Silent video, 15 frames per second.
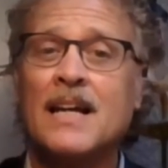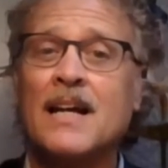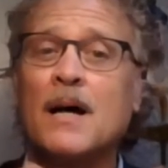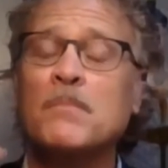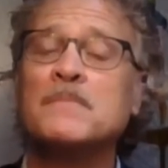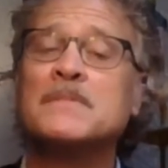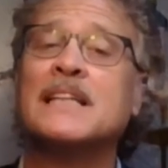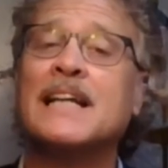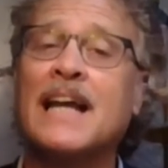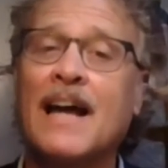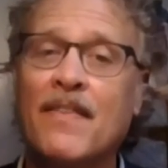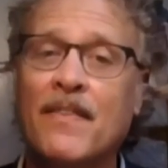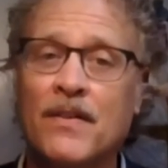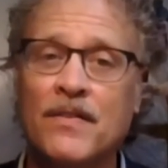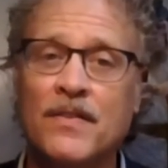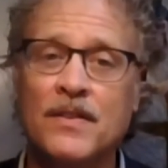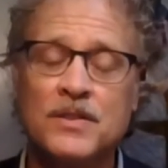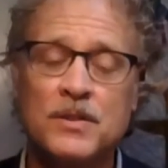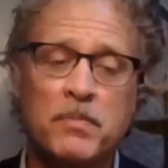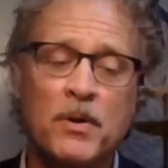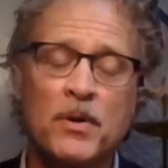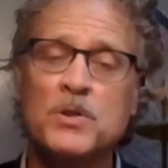come together, the
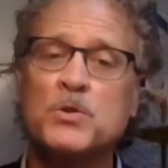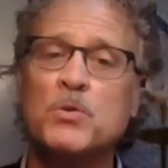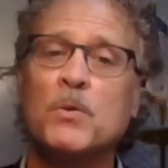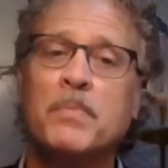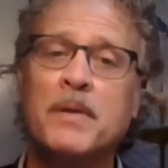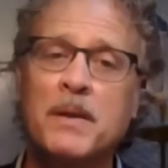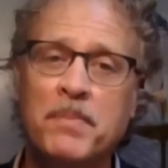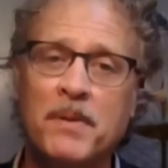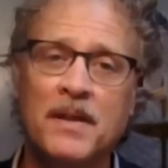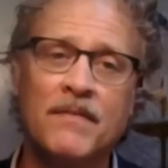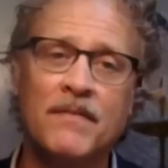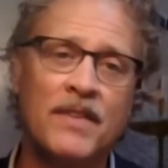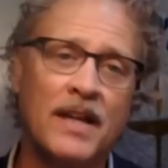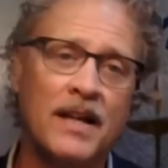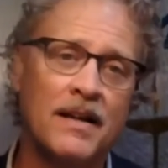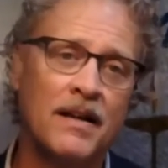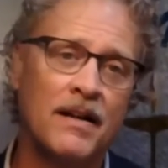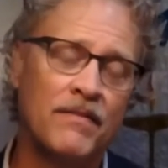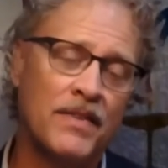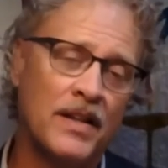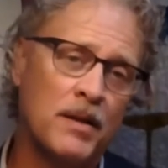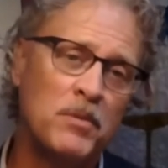spiritual people
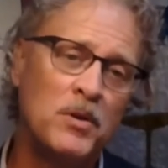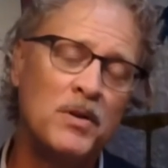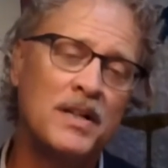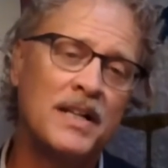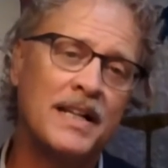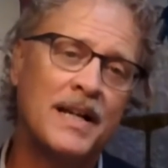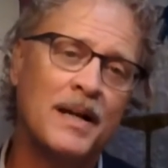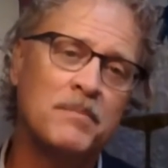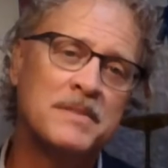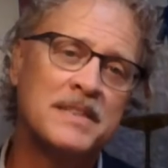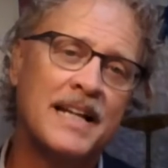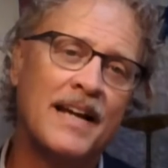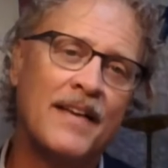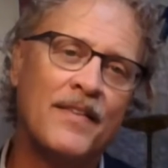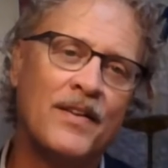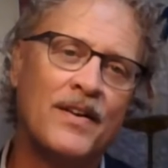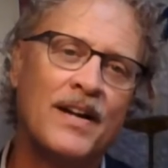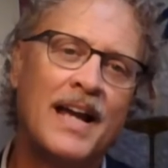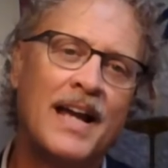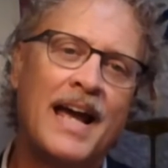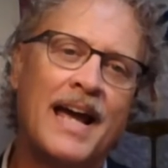of the community come together